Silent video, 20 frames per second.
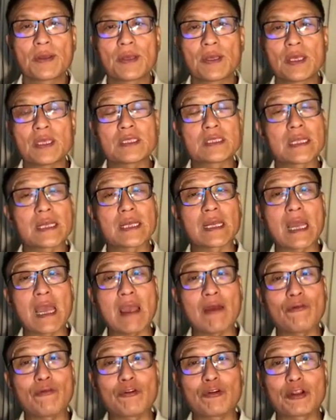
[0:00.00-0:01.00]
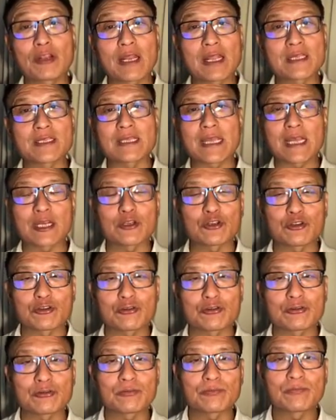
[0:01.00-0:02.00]
It's like effortless
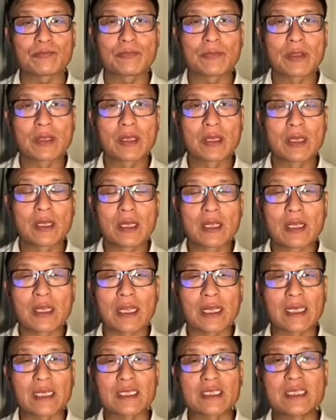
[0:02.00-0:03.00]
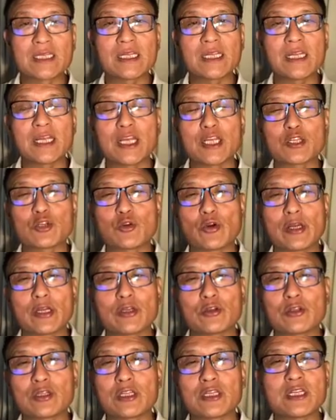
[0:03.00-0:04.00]
actions, like a teenage going
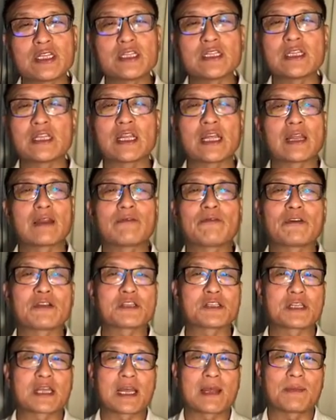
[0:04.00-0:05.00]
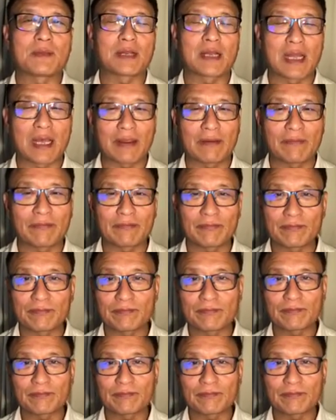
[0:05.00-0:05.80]
to the Disneyland first time in life.